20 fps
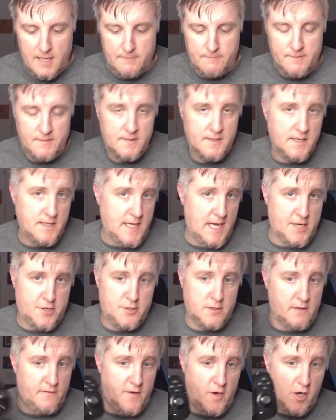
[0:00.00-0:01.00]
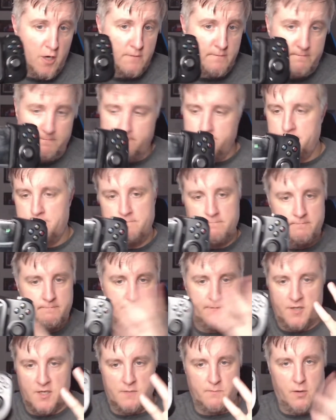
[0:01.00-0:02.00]
Detaching the phone,
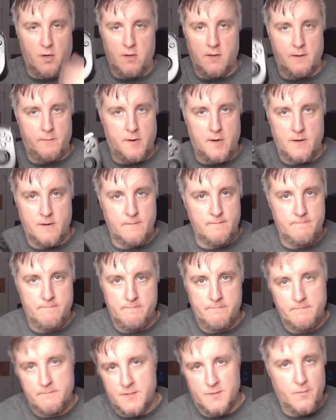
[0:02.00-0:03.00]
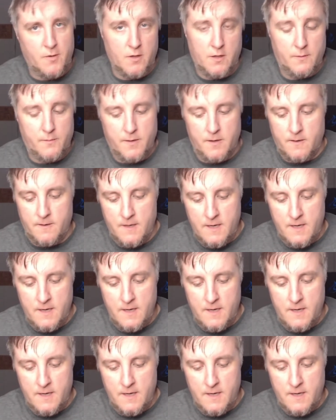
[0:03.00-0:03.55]
just pull it apart. Just pull it apart.